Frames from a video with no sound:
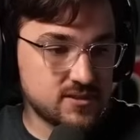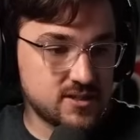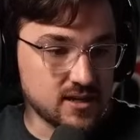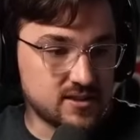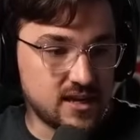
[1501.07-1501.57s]

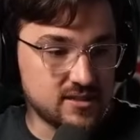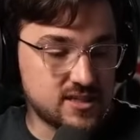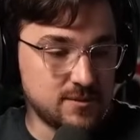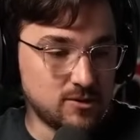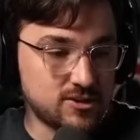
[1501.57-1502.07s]
Suck that
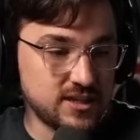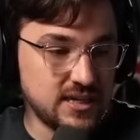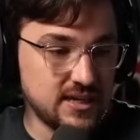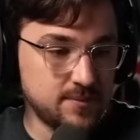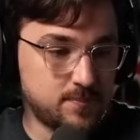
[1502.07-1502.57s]

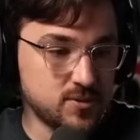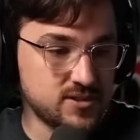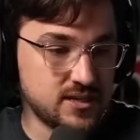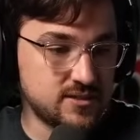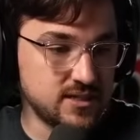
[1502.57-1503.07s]
Timothy
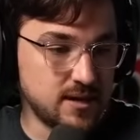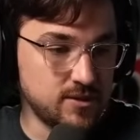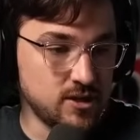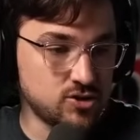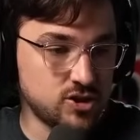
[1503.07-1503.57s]
presented Game of
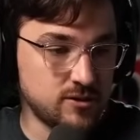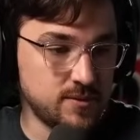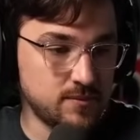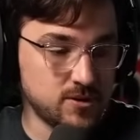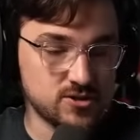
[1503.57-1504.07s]
the Year shouldn't have
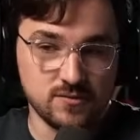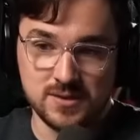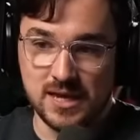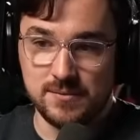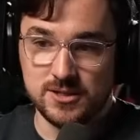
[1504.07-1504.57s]
been a person from the
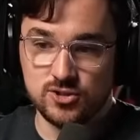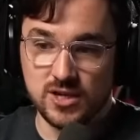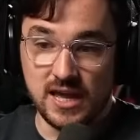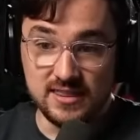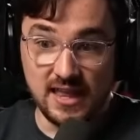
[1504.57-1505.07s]
game
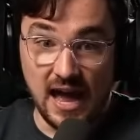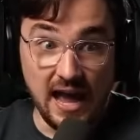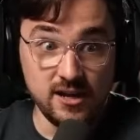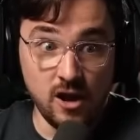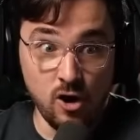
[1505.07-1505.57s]
industry.
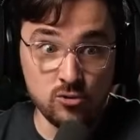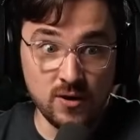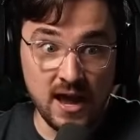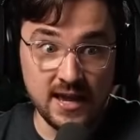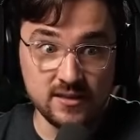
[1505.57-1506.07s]
I know,
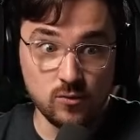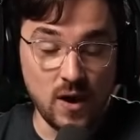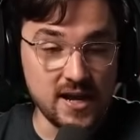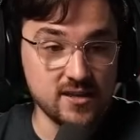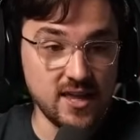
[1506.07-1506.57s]
right?
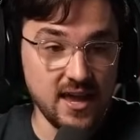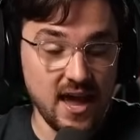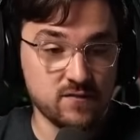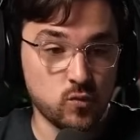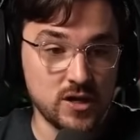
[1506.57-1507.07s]
Why did they
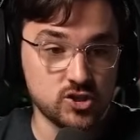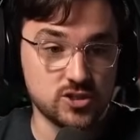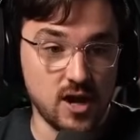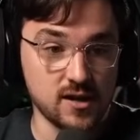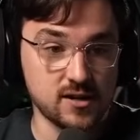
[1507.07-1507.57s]
have
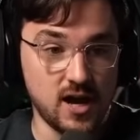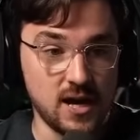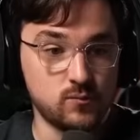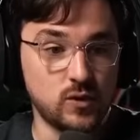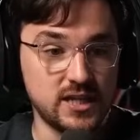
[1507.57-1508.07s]

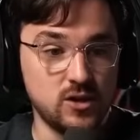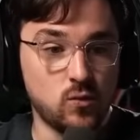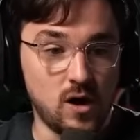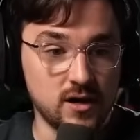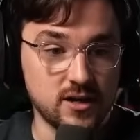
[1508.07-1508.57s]
Wish.com Willy
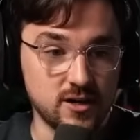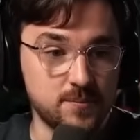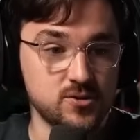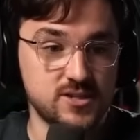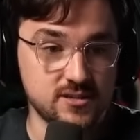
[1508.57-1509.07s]
Wonka
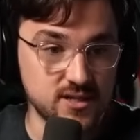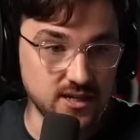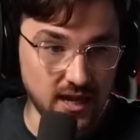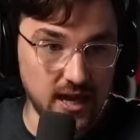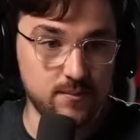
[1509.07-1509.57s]
presenting
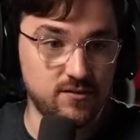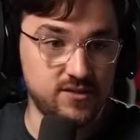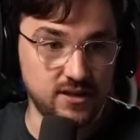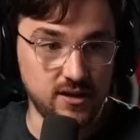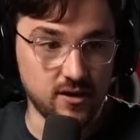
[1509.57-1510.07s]
Game of
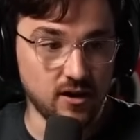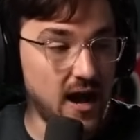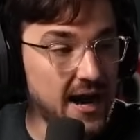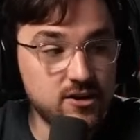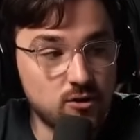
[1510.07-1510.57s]
the Year?
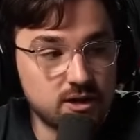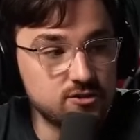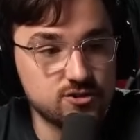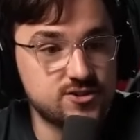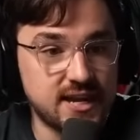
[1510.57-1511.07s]
I don't
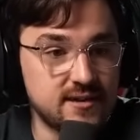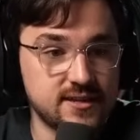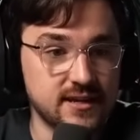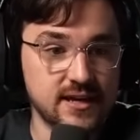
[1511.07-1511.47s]
understand it.